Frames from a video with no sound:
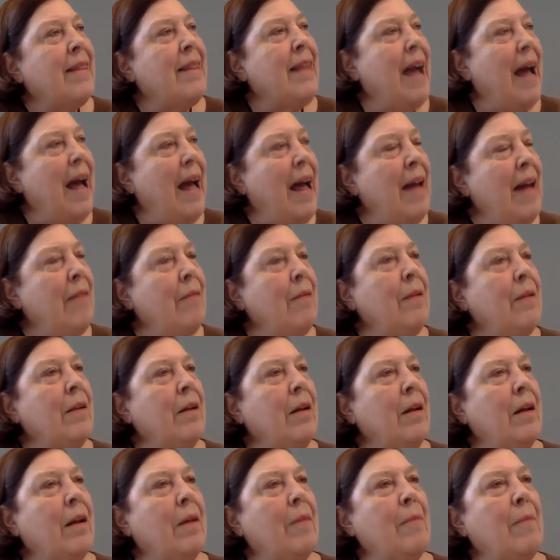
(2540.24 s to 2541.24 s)
That
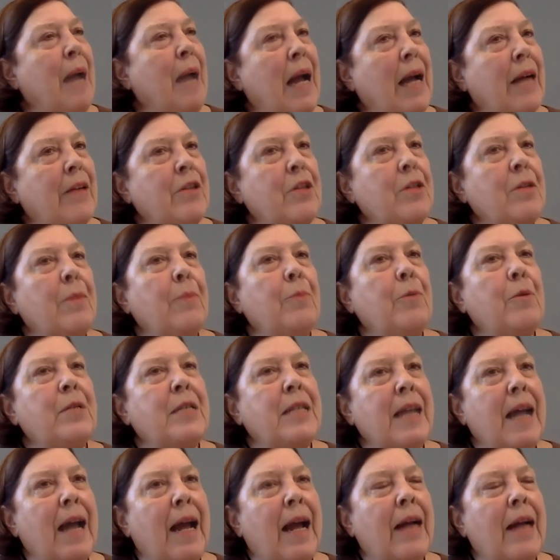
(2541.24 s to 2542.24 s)
maxim
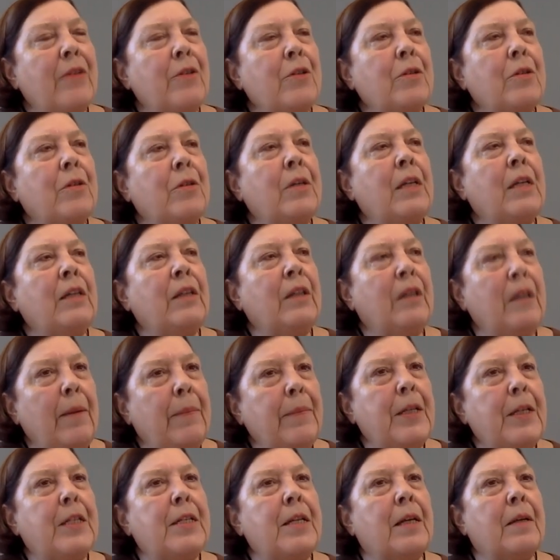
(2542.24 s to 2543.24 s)
was actually
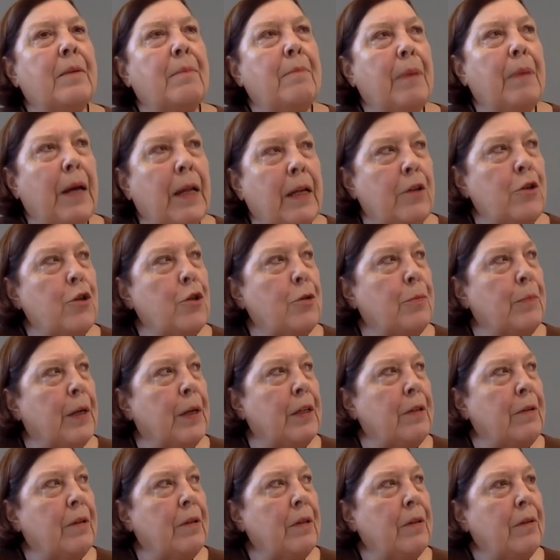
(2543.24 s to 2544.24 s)
limited
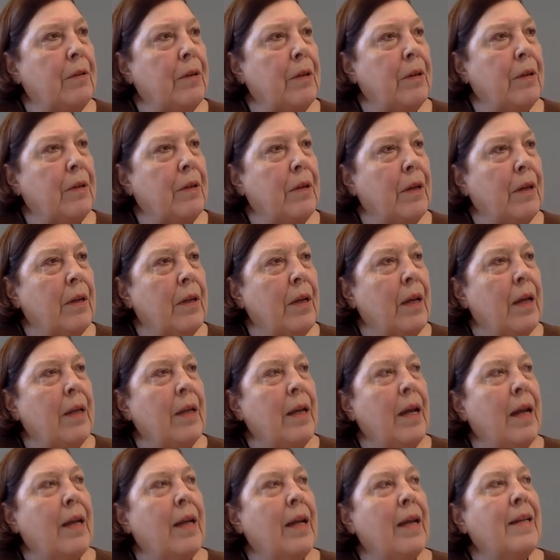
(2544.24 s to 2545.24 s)
punishment.
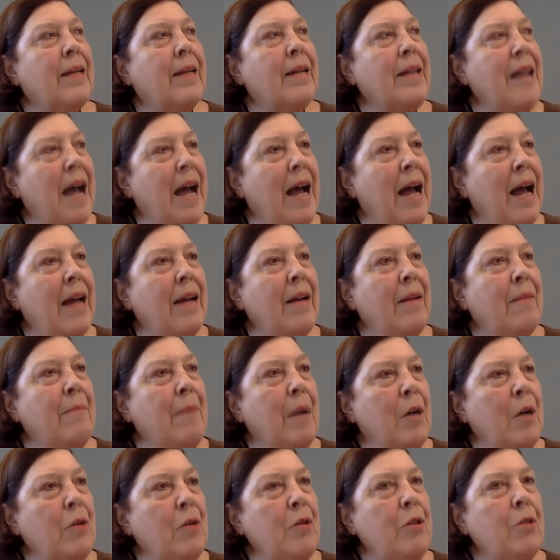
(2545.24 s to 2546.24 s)
Not
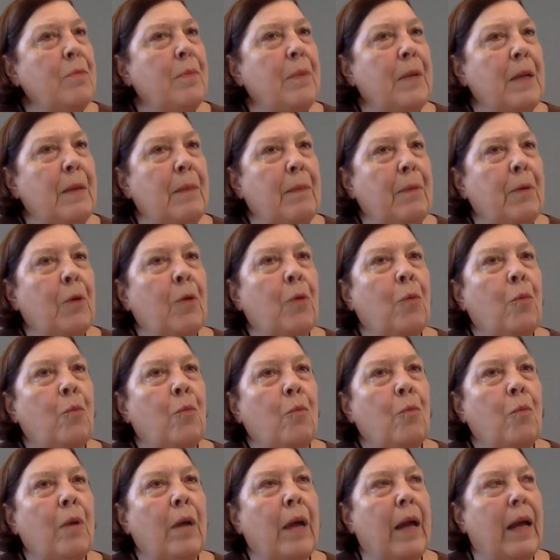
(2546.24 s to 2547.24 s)
most people,
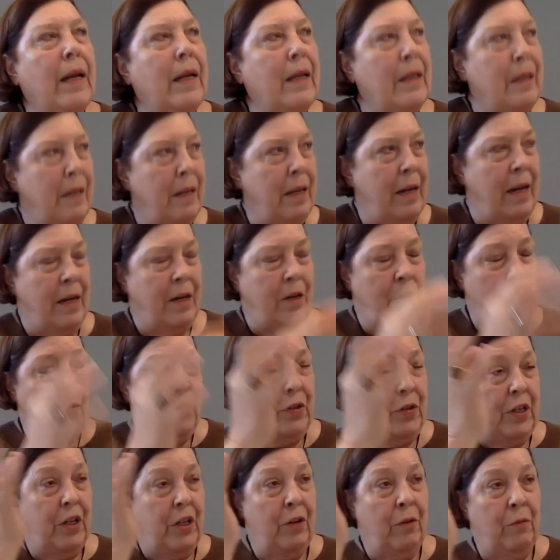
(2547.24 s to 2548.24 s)
and, and you
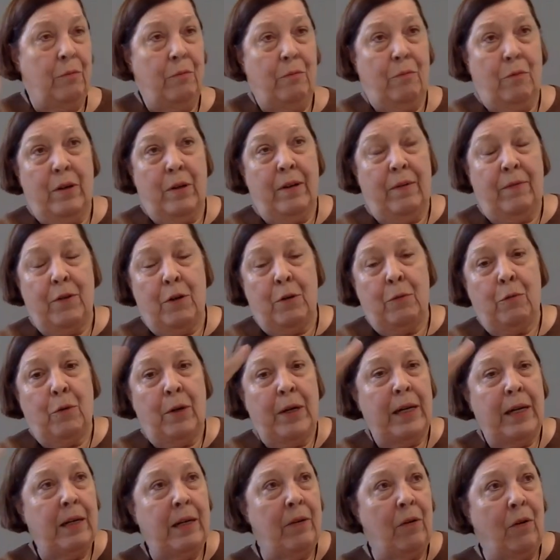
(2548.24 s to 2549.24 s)
still, whenever you
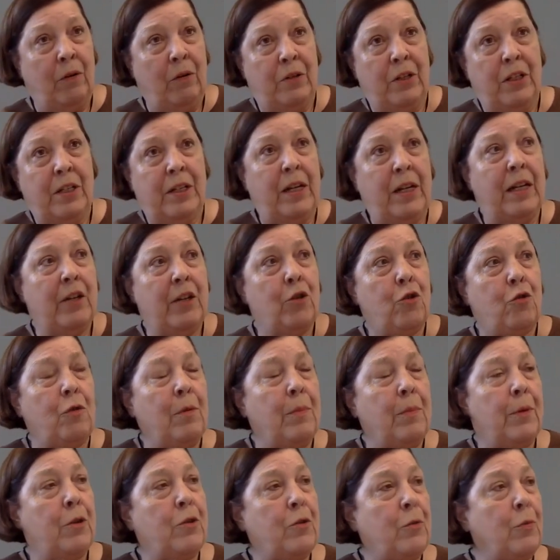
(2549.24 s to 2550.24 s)
read or see
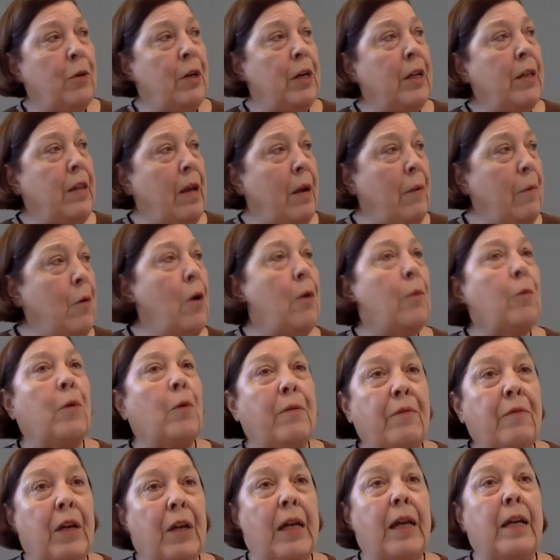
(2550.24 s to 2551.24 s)
history books, what do they want?
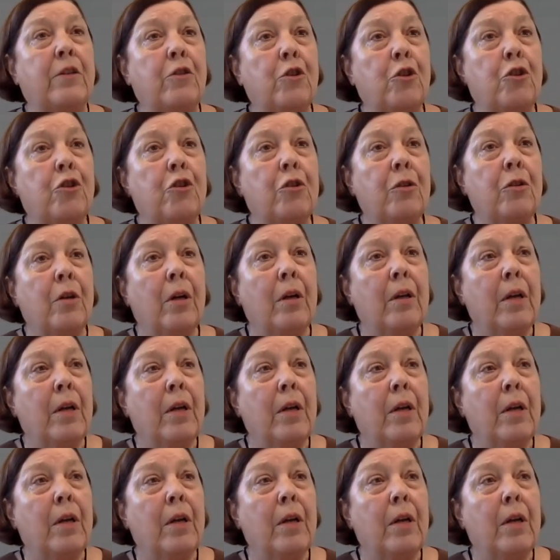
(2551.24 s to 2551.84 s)
Revenge.